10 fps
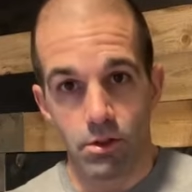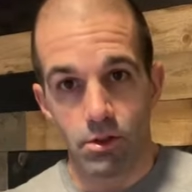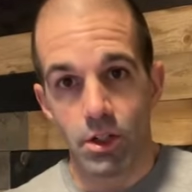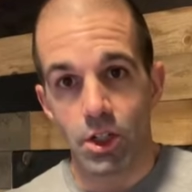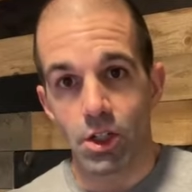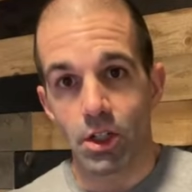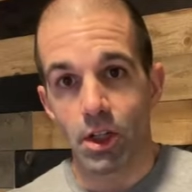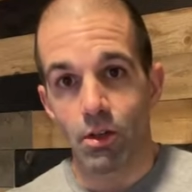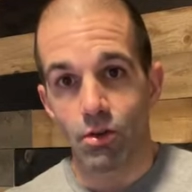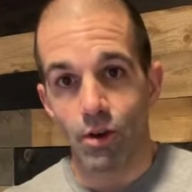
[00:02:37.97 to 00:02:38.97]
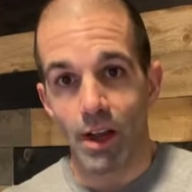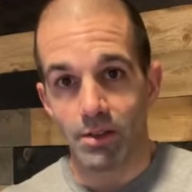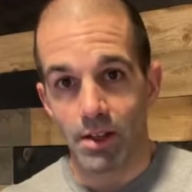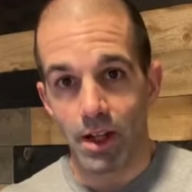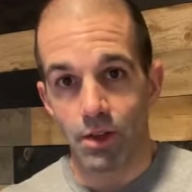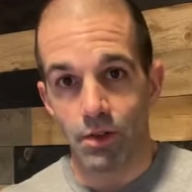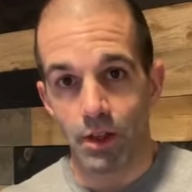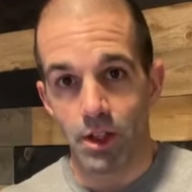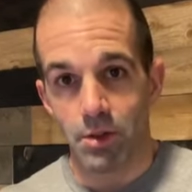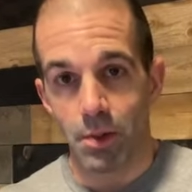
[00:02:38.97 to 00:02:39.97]
traditionally rest days
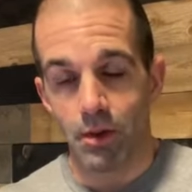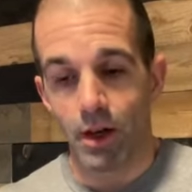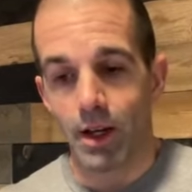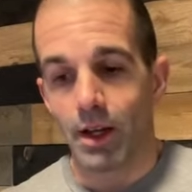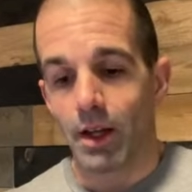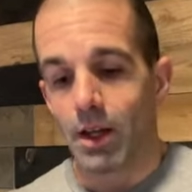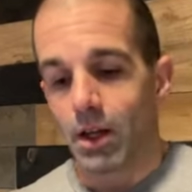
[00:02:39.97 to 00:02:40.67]
for Linchpin, right?